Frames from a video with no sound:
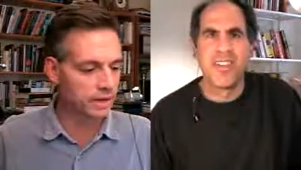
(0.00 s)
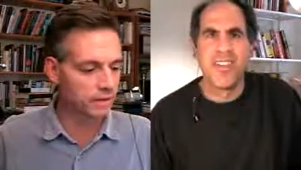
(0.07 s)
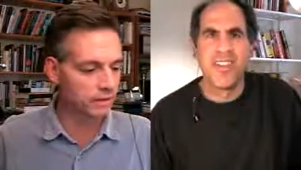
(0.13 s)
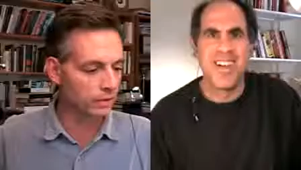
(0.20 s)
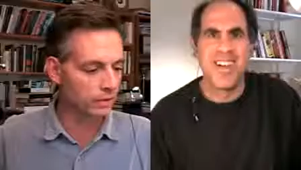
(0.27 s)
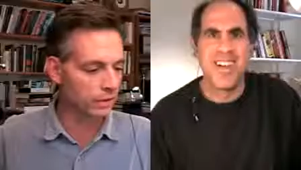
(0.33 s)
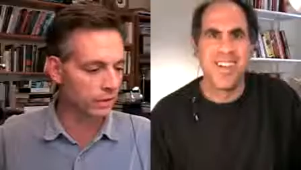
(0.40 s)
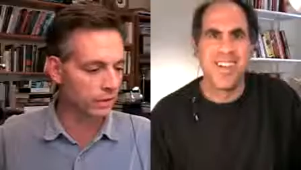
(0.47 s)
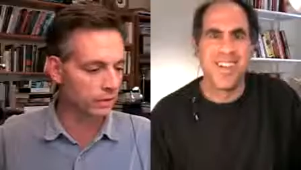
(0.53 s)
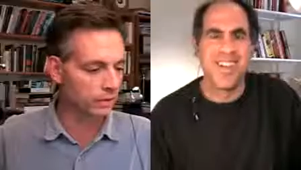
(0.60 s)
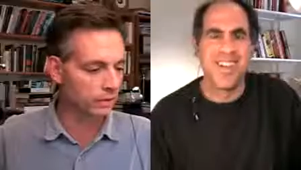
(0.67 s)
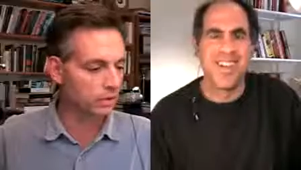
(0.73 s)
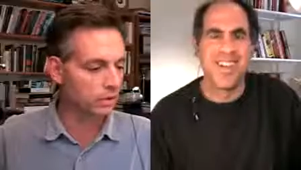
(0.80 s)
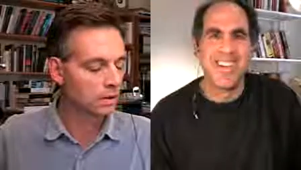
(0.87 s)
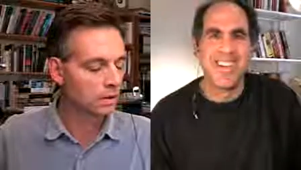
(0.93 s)
Speaker 1: matter right
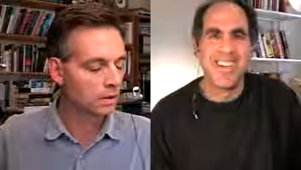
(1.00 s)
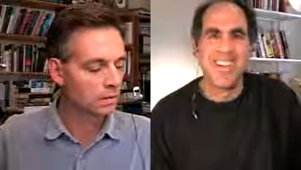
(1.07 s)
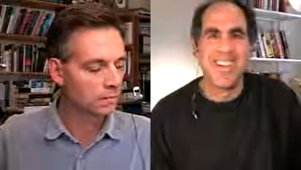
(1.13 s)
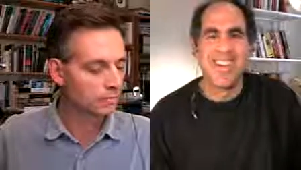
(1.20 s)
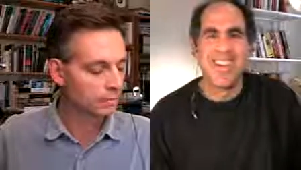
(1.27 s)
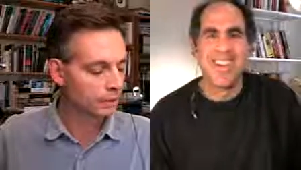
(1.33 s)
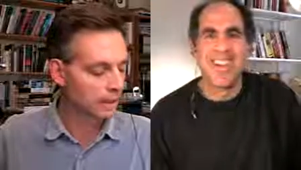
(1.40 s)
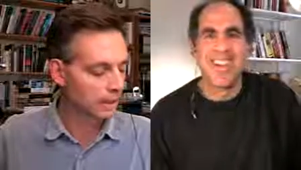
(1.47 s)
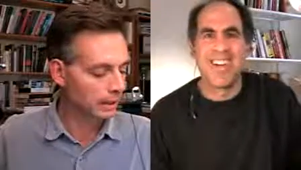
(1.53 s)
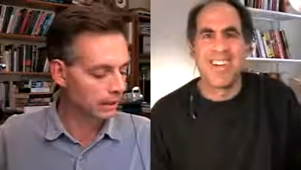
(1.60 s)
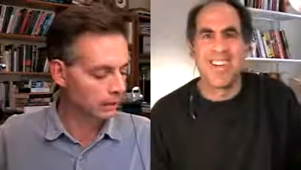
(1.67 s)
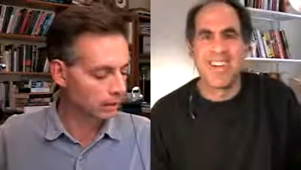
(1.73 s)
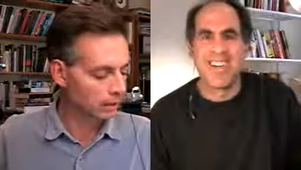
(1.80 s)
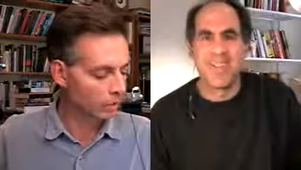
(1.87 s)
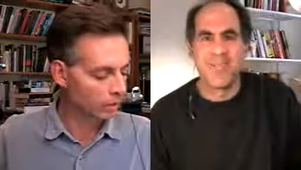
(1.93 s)
now.
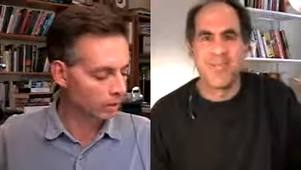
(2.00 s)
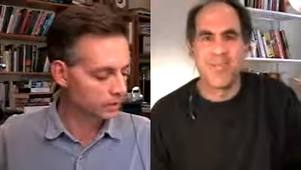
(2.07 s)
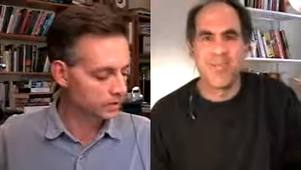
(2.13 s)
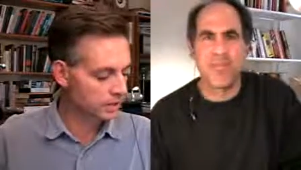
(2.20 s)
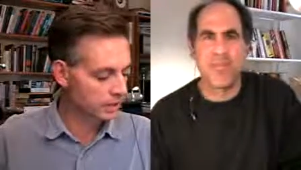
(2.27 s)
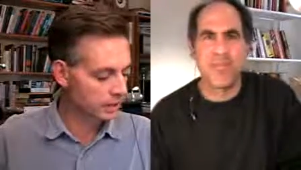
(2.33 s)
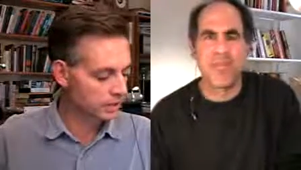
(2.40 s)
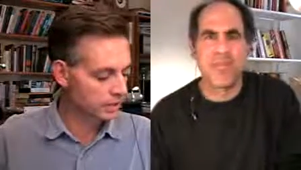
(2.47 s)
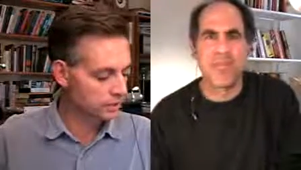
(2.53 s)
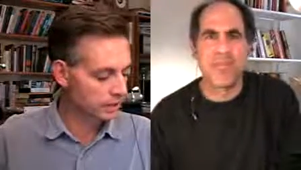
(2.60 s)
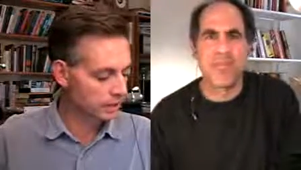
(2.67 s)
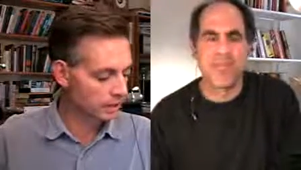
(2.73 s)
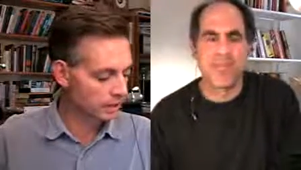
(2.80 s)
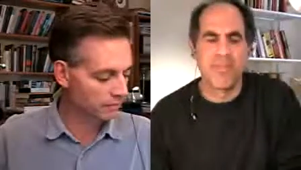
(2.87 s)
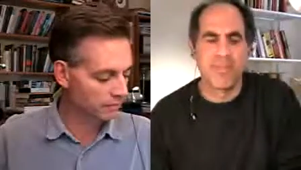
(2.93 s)
But I will say,
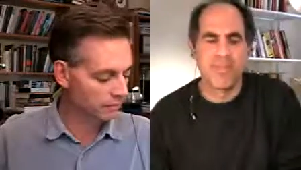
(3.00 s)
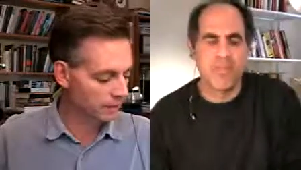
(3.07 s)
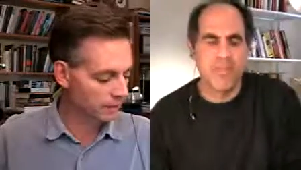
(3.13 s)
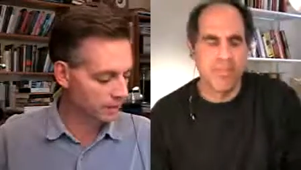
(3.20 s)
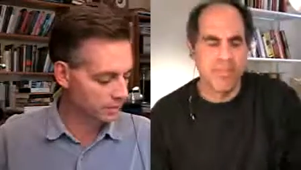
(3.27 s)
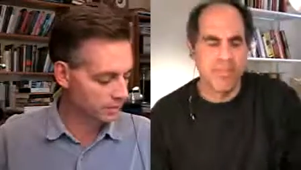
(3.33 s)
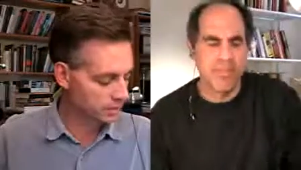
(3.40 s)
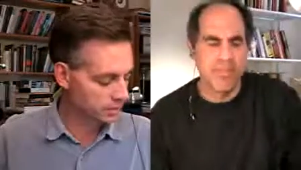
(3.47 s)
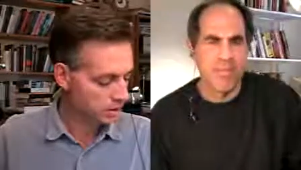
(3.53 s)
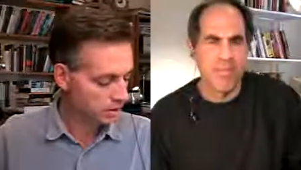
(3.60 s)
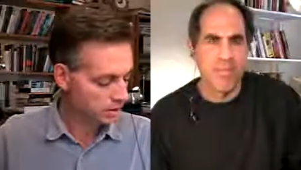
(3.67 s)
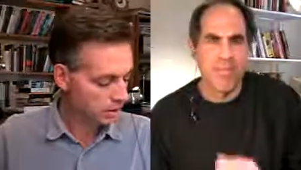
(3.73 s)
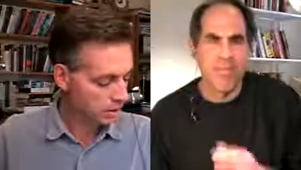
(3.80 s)
speaking of this,